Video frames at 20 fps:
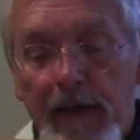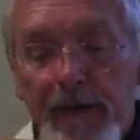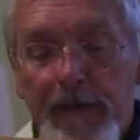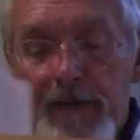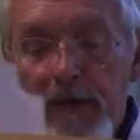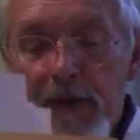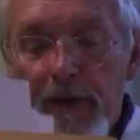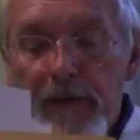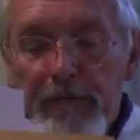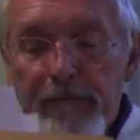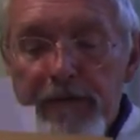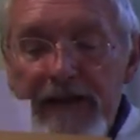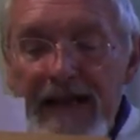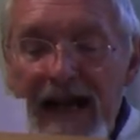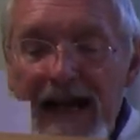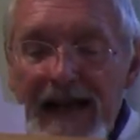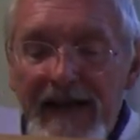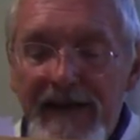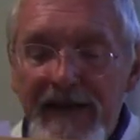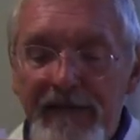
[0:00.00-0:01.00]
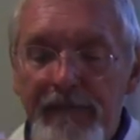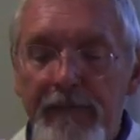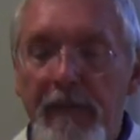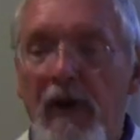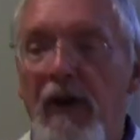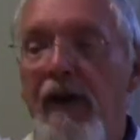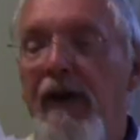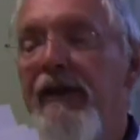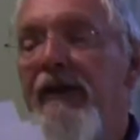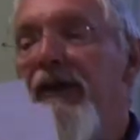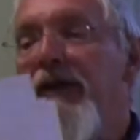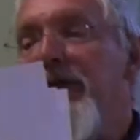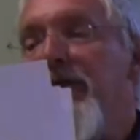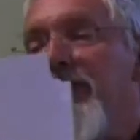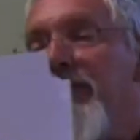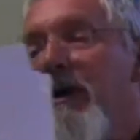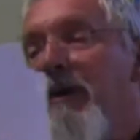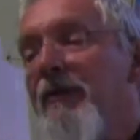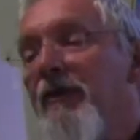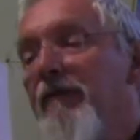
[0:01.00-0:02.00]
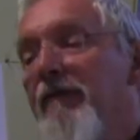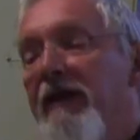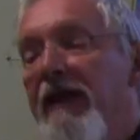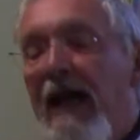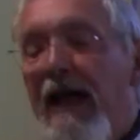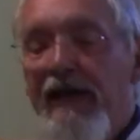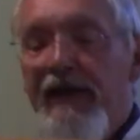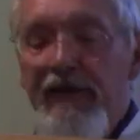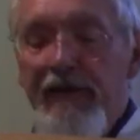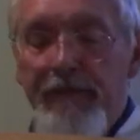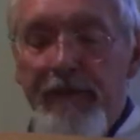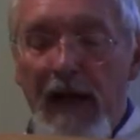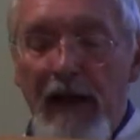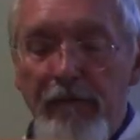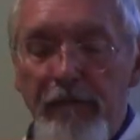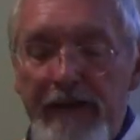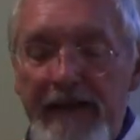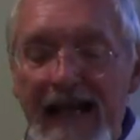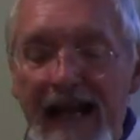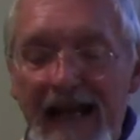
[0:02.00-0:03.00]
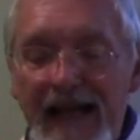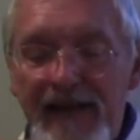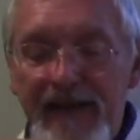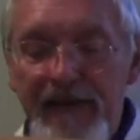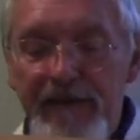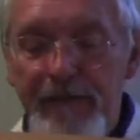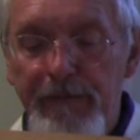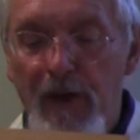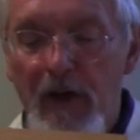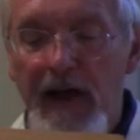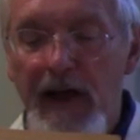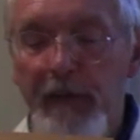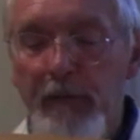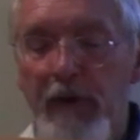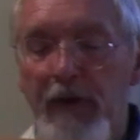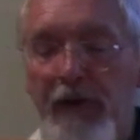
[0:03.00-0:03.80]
So the reactive mind, he describes a reactive mind